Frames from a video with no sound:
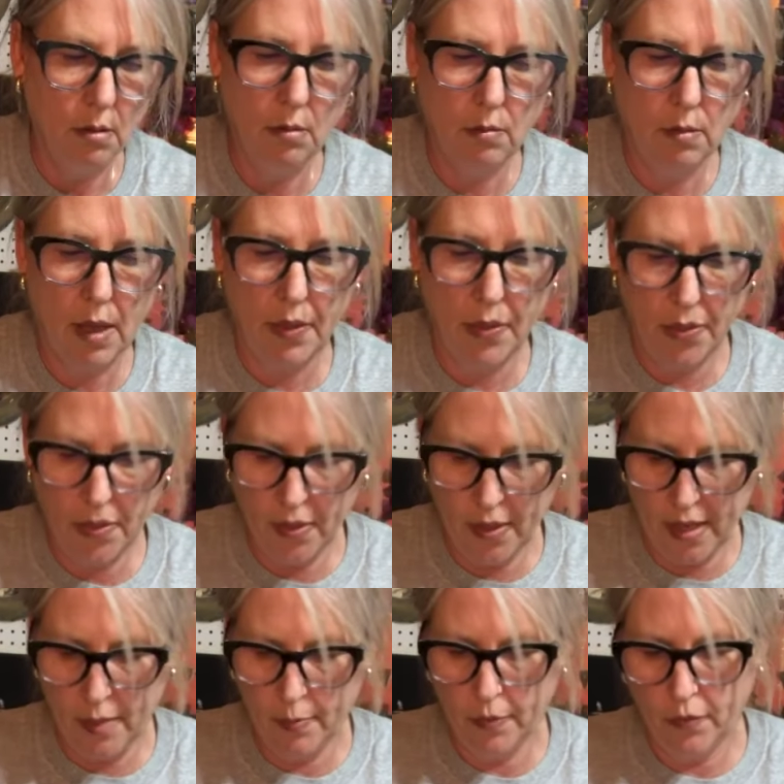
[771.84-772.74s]
I
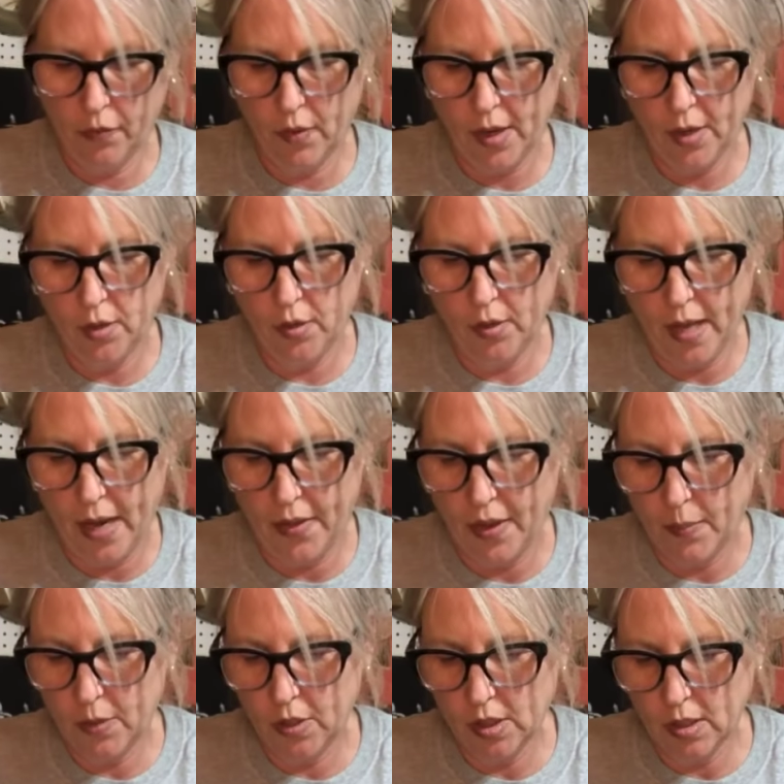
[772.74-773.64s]
think before I do that, I
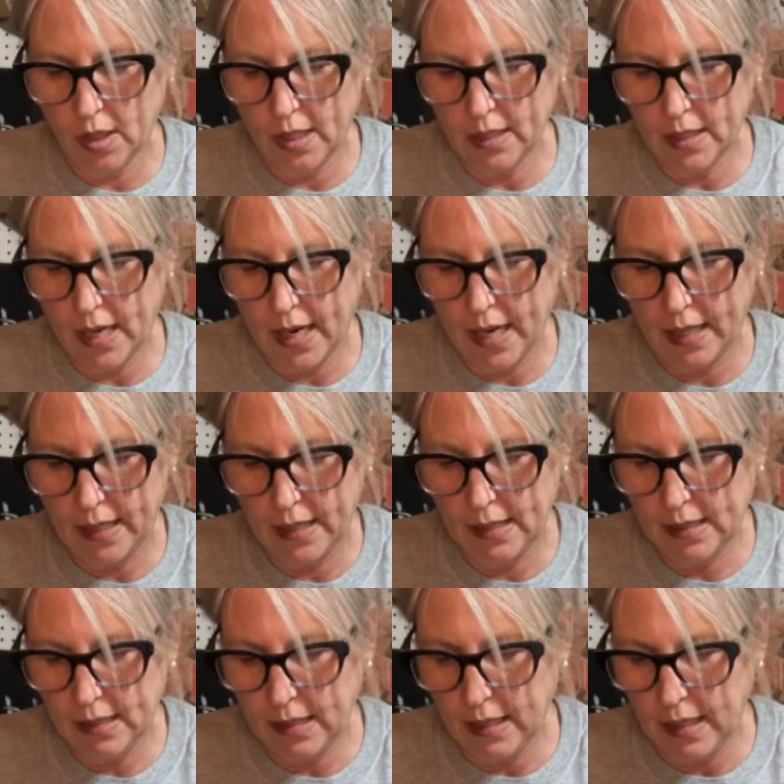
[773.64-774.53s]
think I'm just going to tie
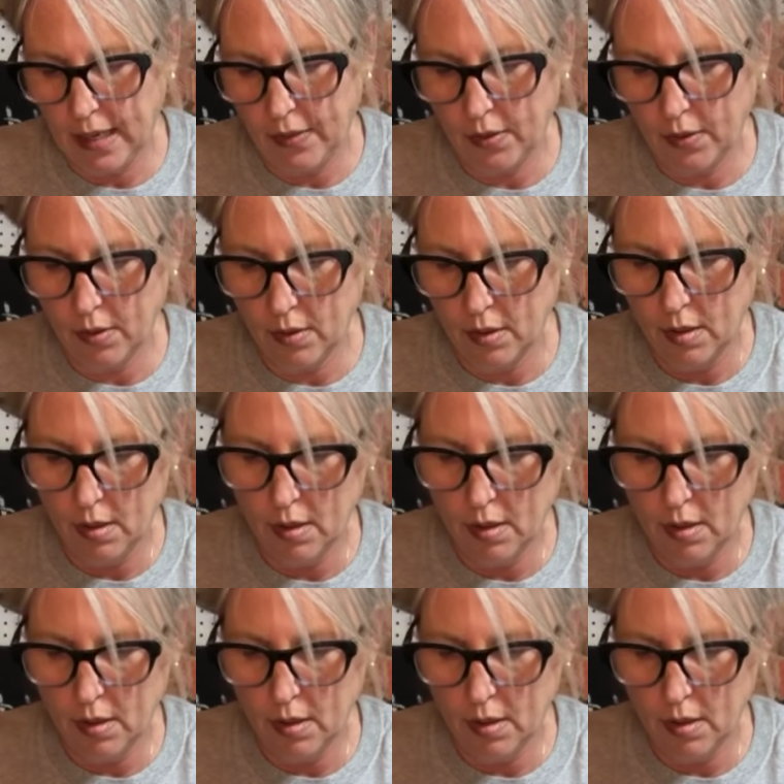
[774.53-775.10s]
these together.